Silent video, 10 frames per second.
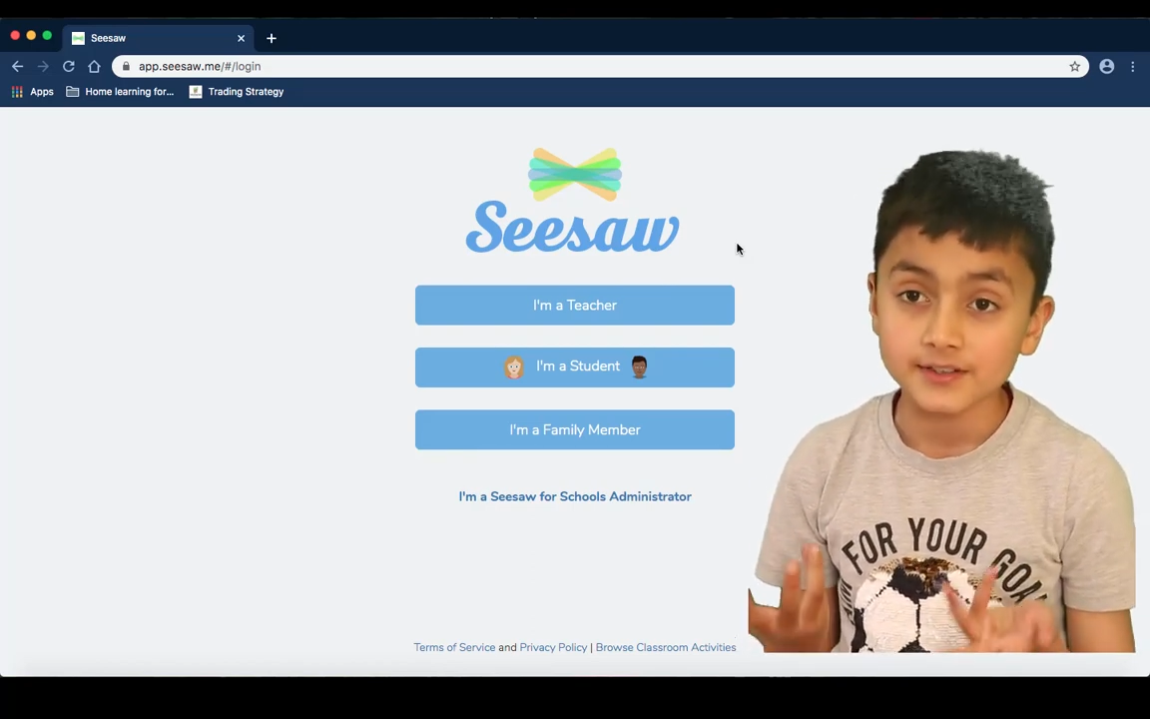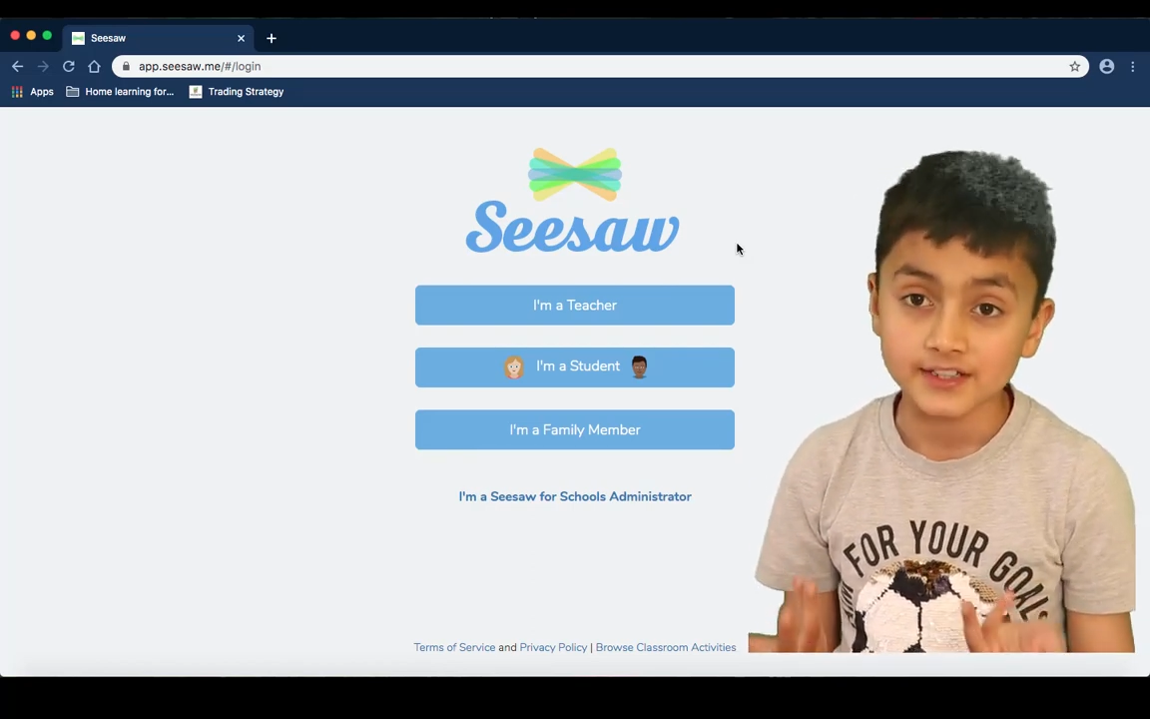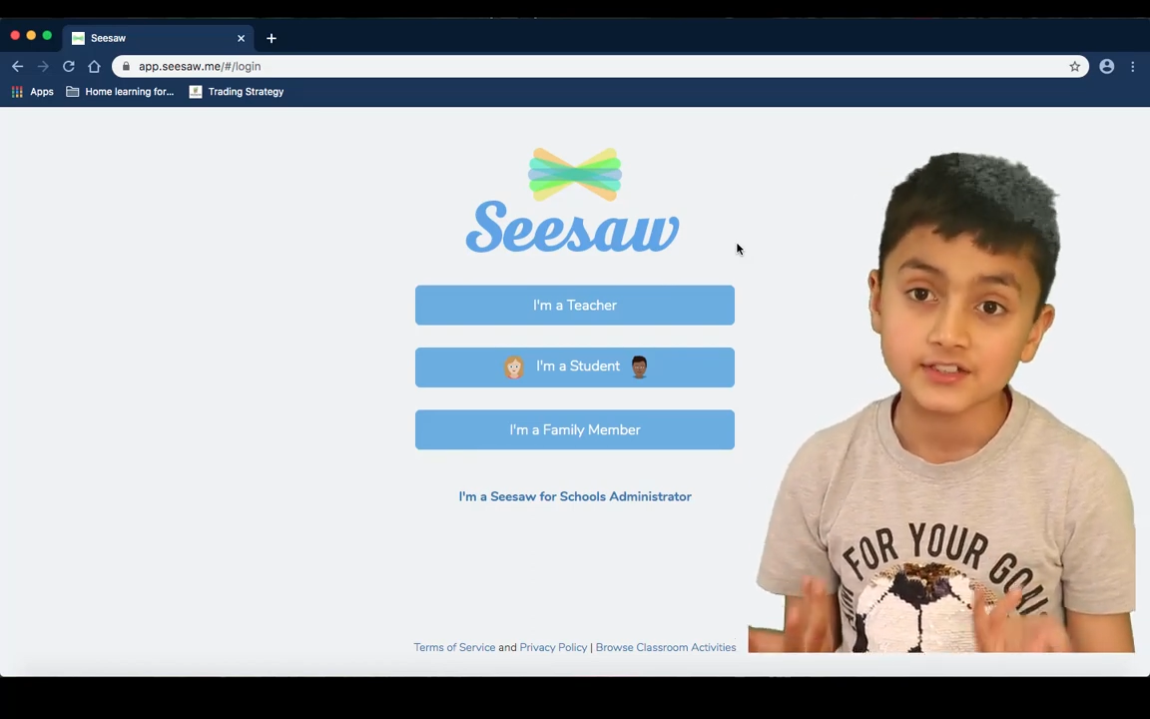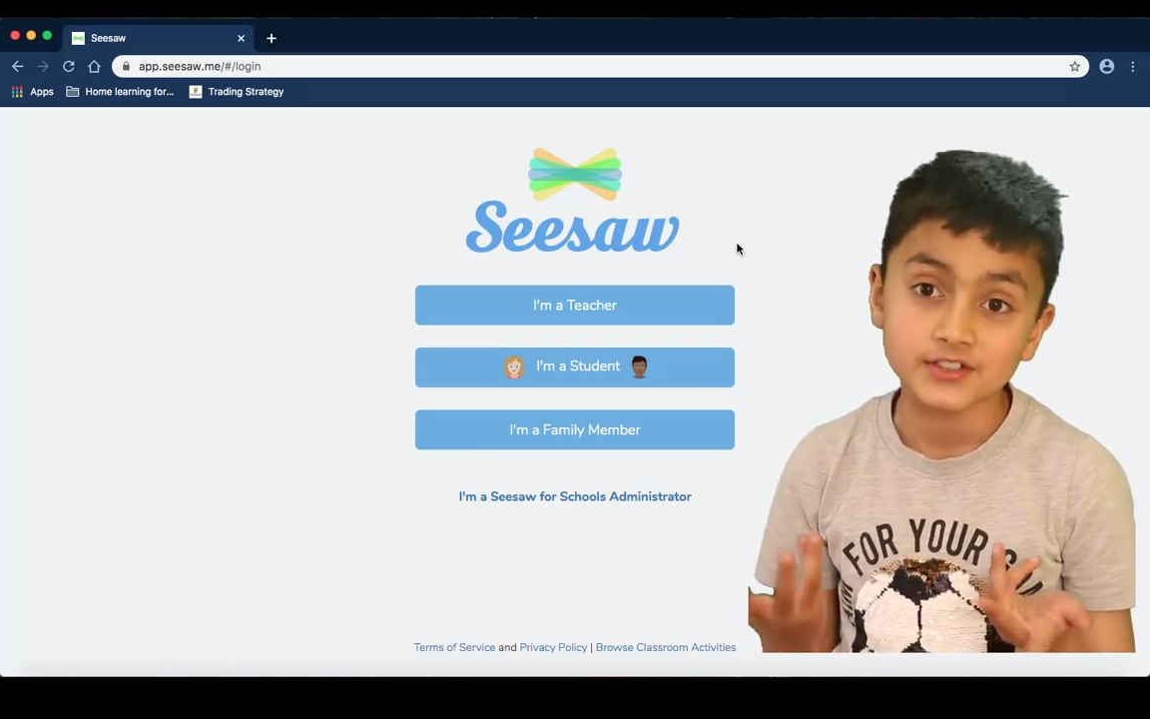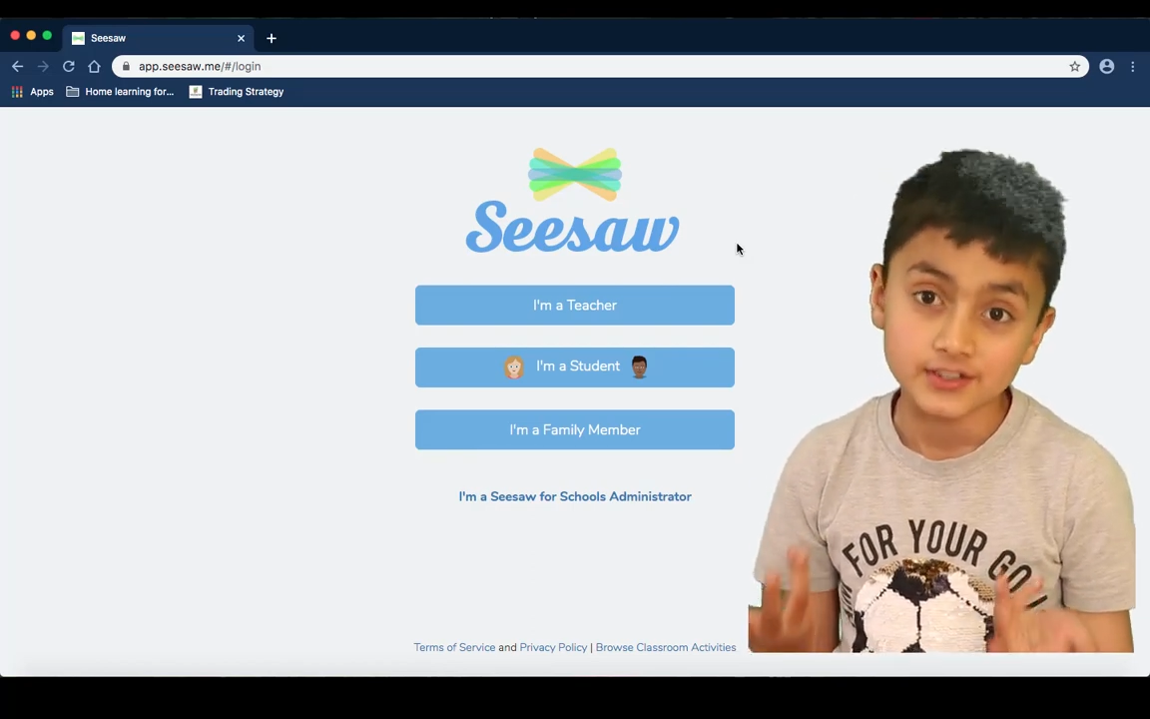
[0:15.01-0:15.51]

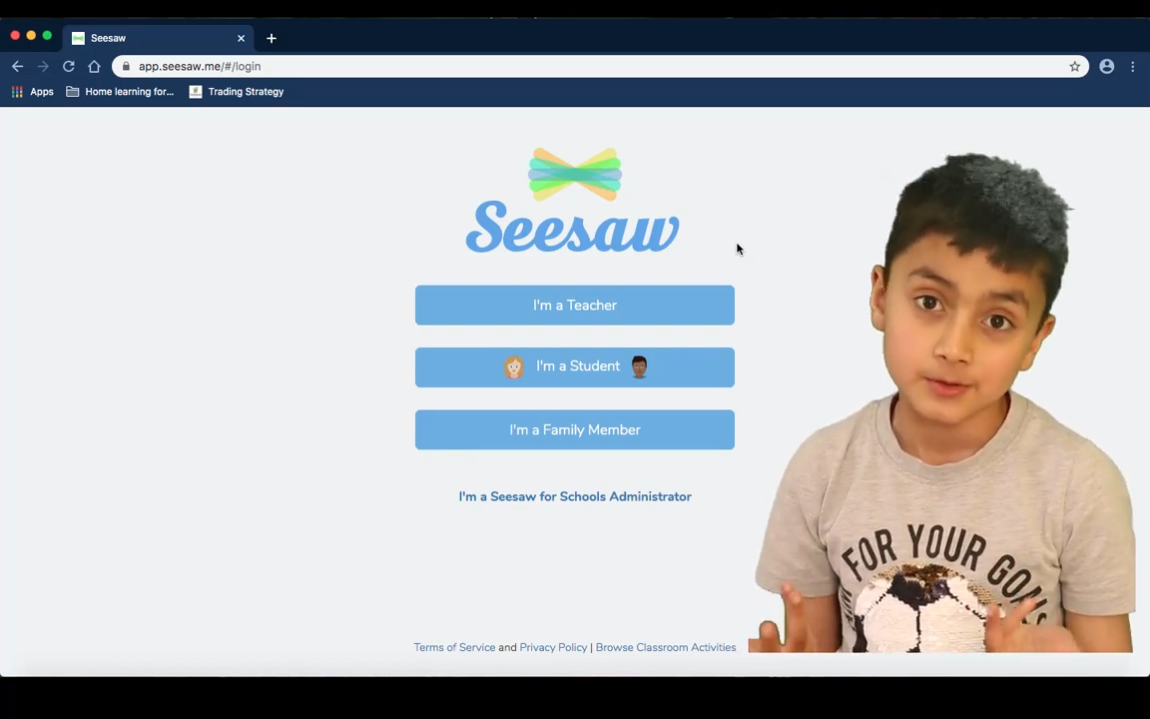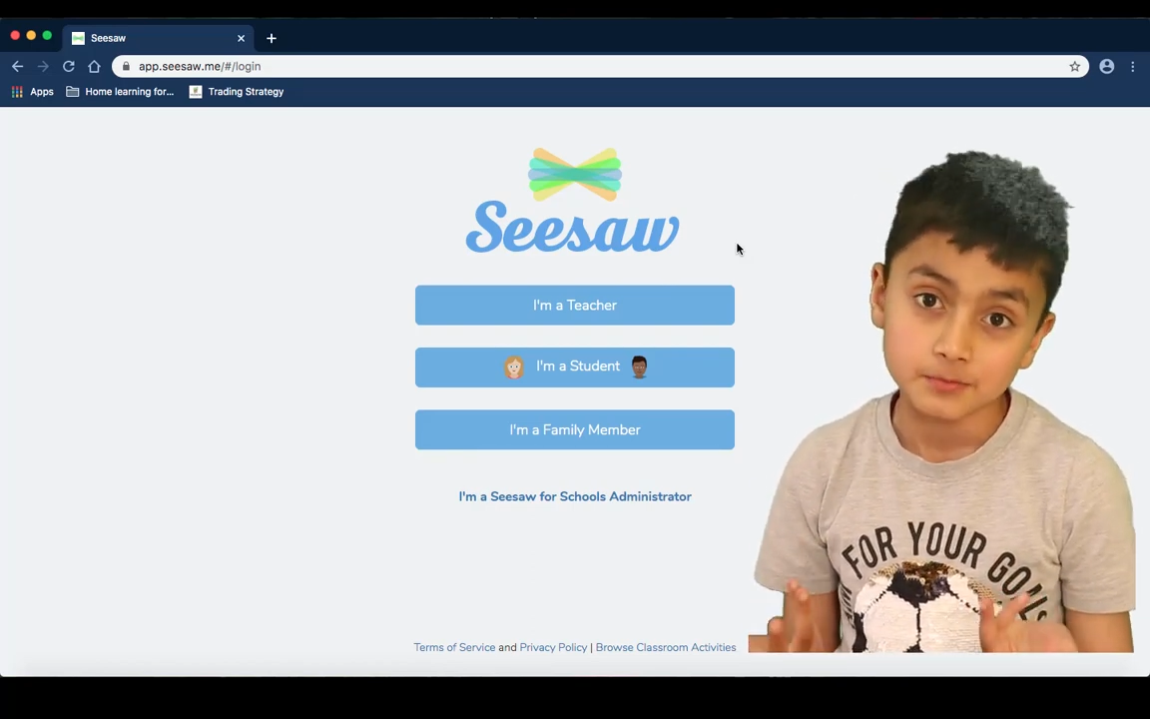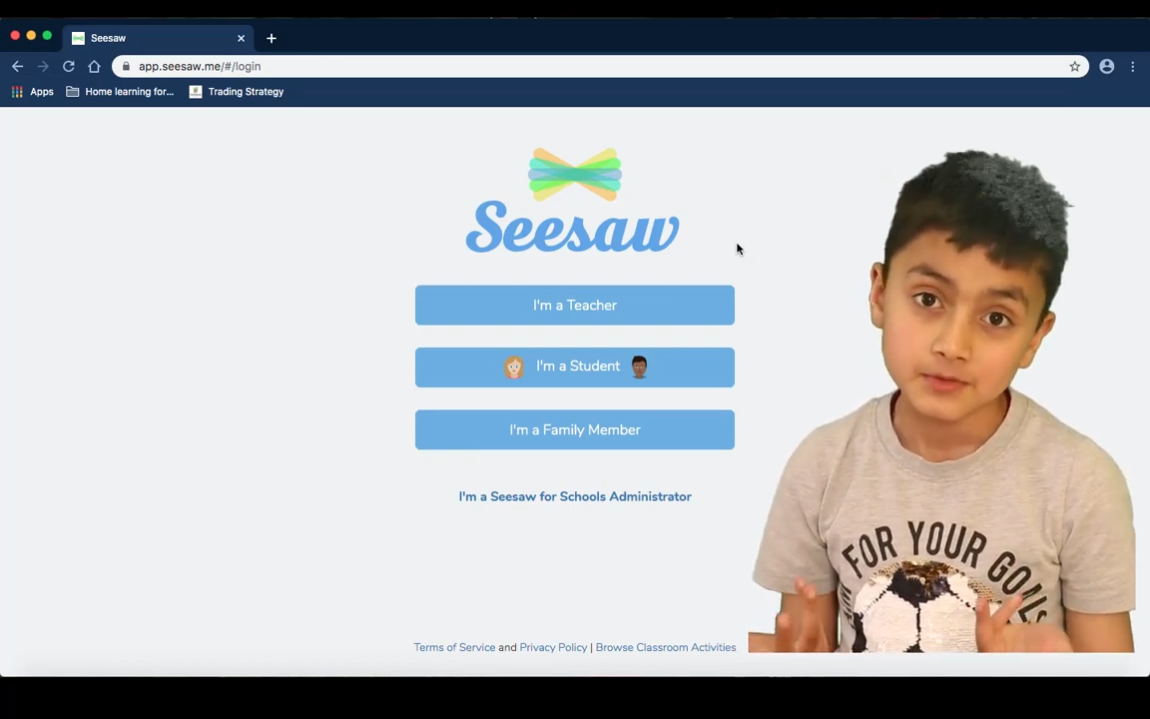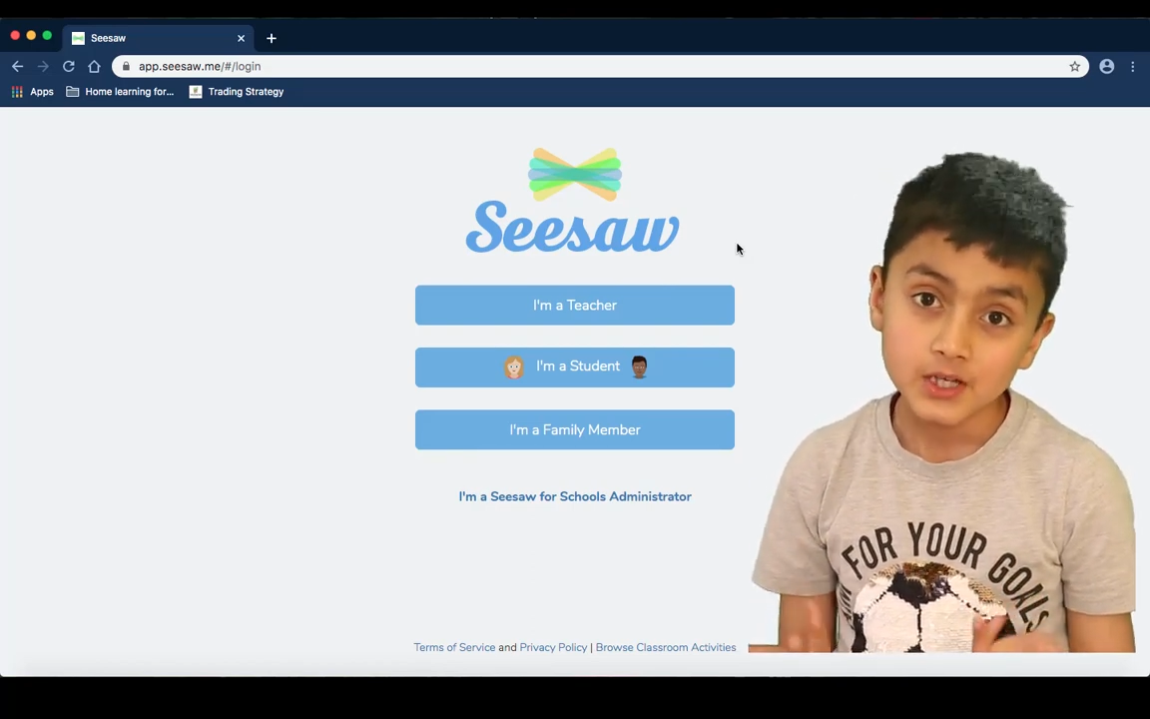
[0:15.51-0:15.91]
thing to do.